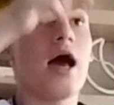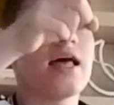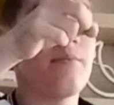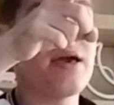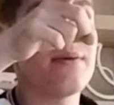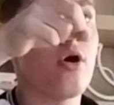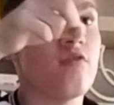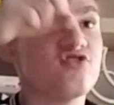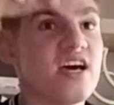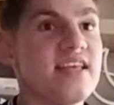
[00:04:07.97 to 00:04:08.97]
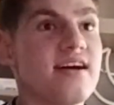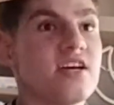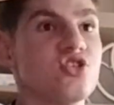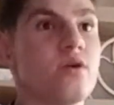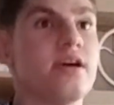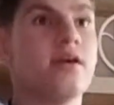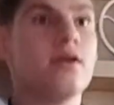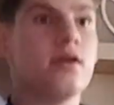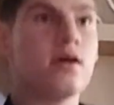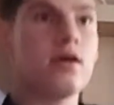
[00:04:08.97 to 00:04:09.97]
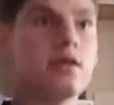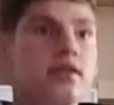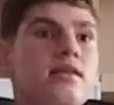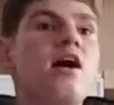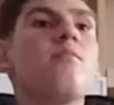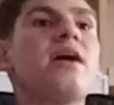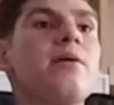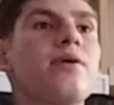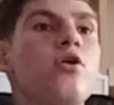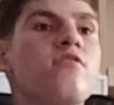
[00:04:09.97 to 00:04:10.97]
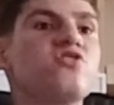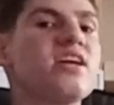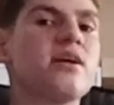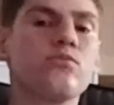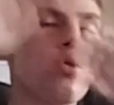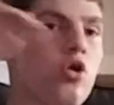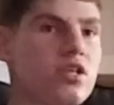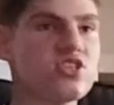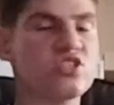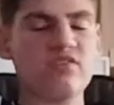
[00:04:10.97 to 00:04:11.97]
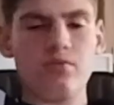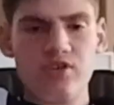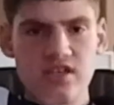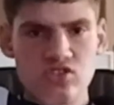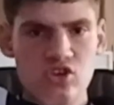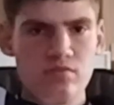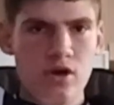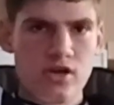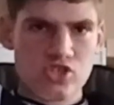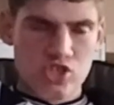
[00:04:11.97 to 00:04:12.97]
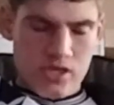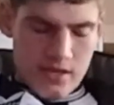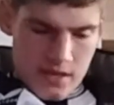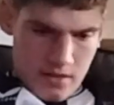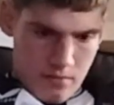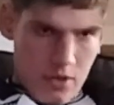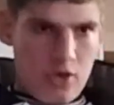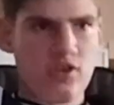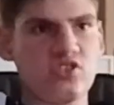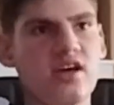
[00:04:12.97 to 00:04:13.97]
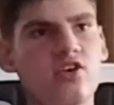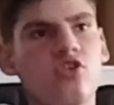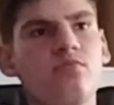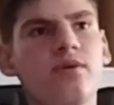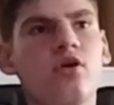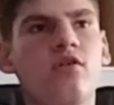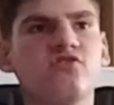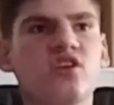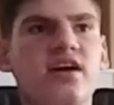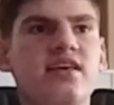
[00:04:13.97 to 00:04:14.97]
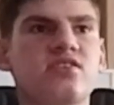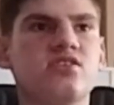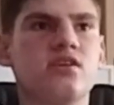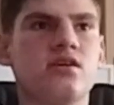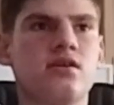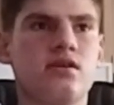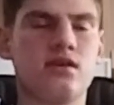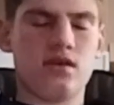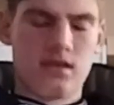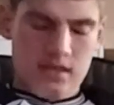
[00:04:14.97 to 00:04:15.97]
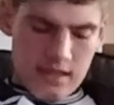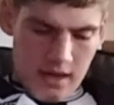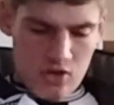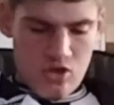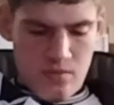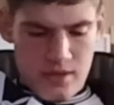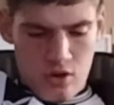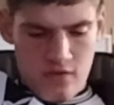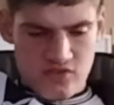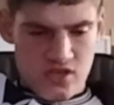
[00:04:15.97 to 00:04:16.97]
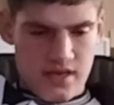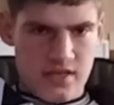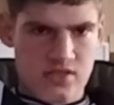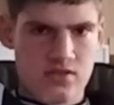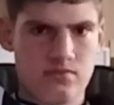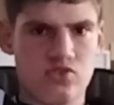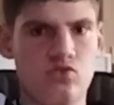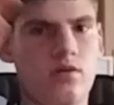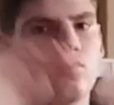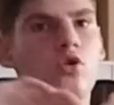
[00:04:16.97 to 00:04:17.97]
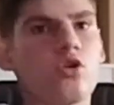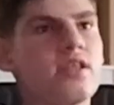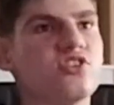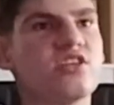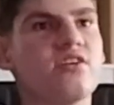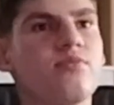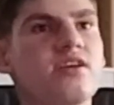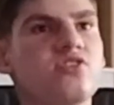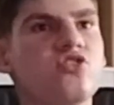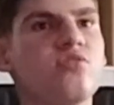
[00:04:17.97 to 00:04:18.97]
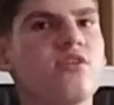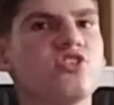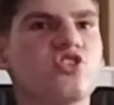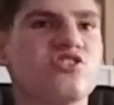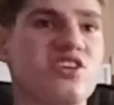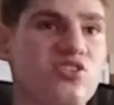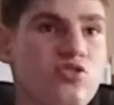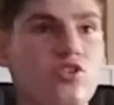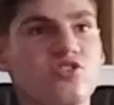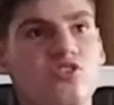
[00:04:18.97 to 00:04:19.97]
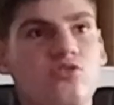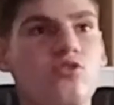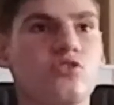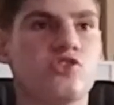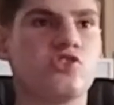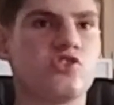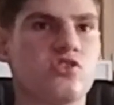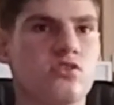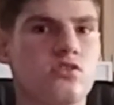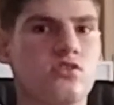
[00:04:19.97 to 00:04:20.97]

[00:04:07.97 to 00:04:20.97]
That may be offside, actually. That may be offside. I'm not going to celebrate too much because that could be offside. So I'm not going to celebrate too much because it looked close.